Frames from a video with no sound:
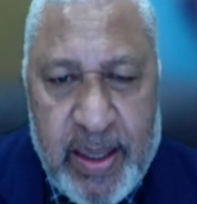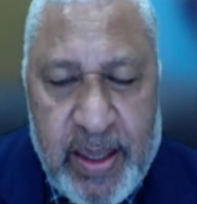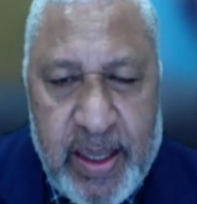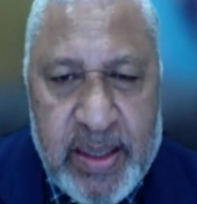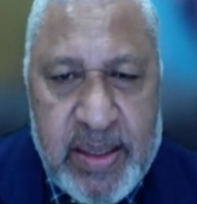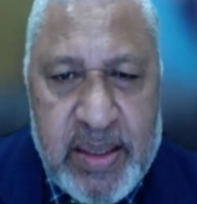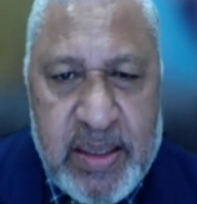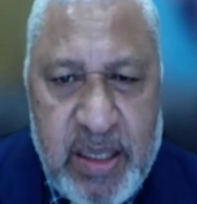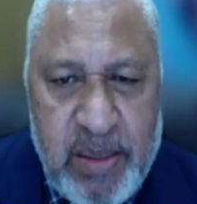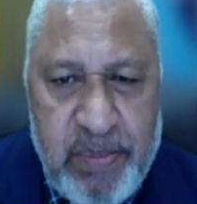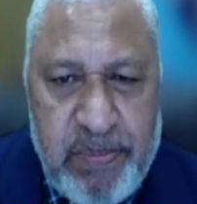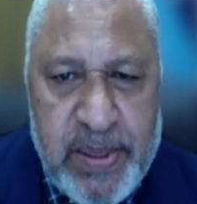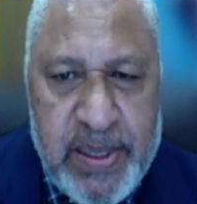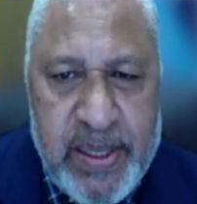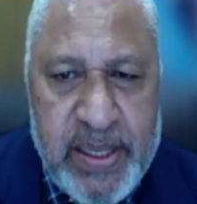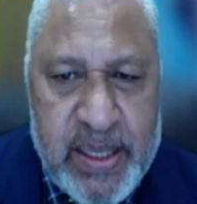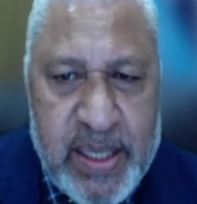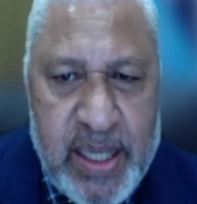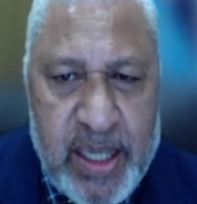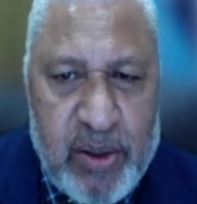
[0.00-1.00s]
that
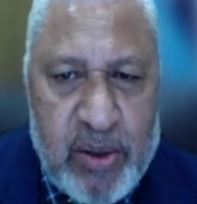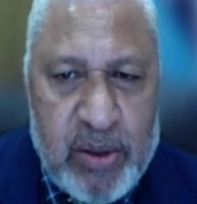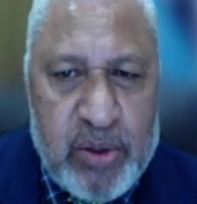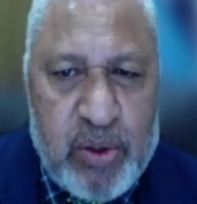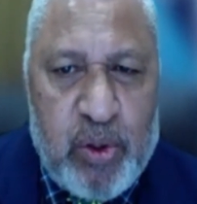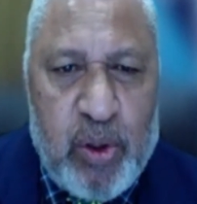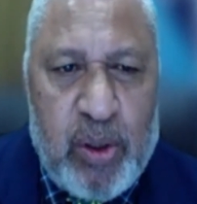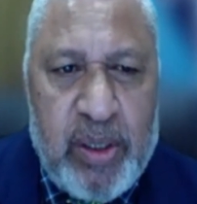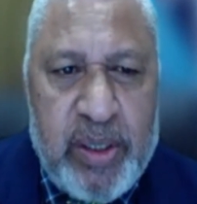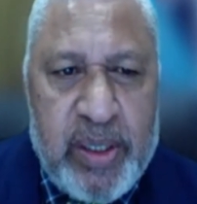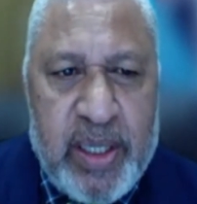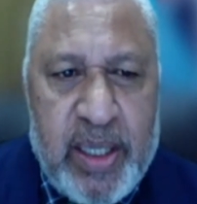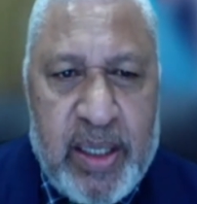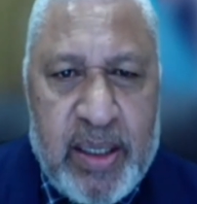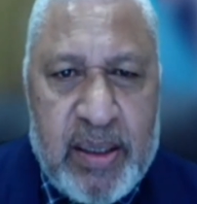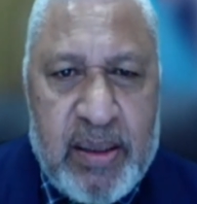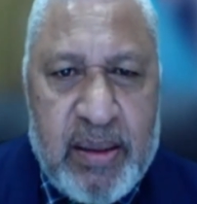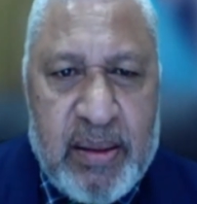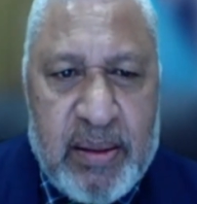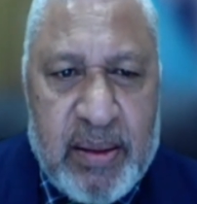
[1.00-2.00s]
simply cannot
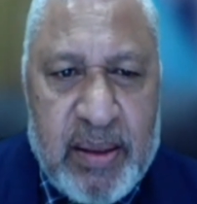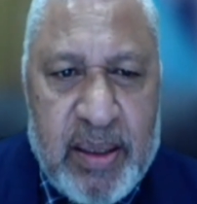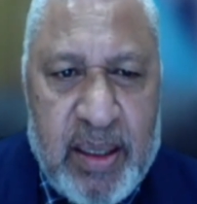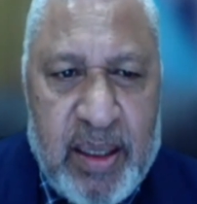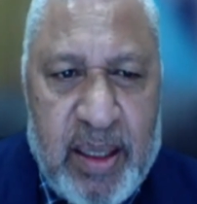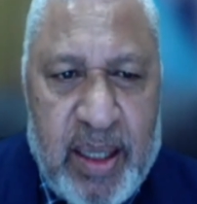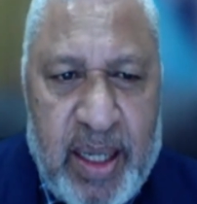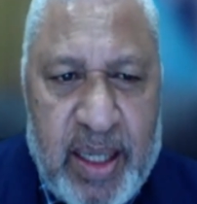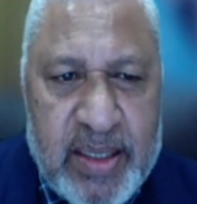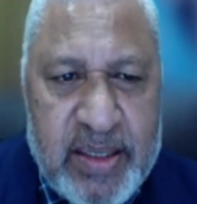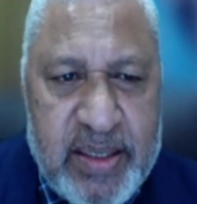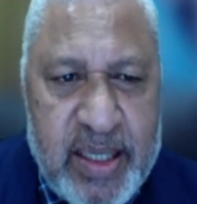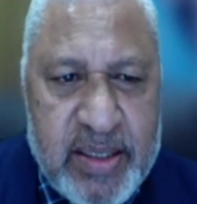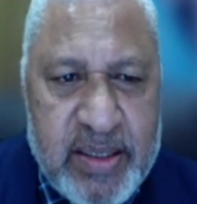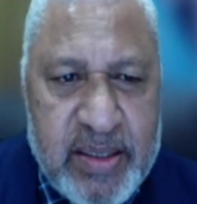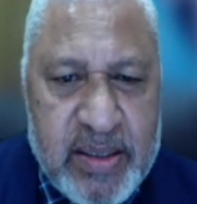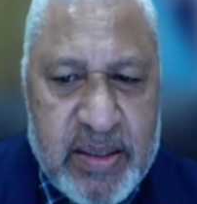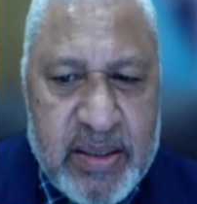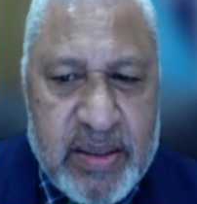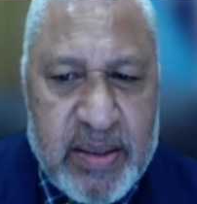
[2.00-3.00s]
tolerate
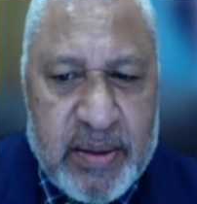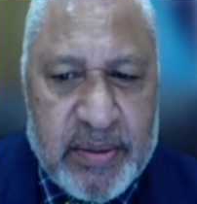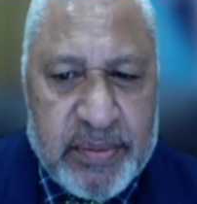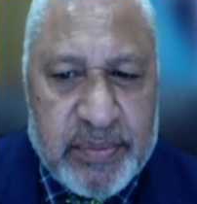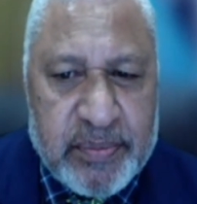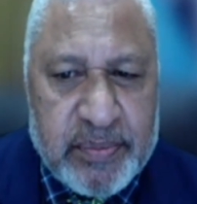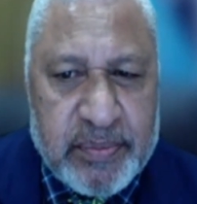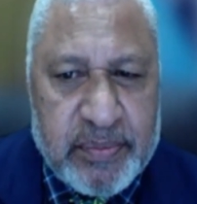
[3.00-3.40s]
excesses.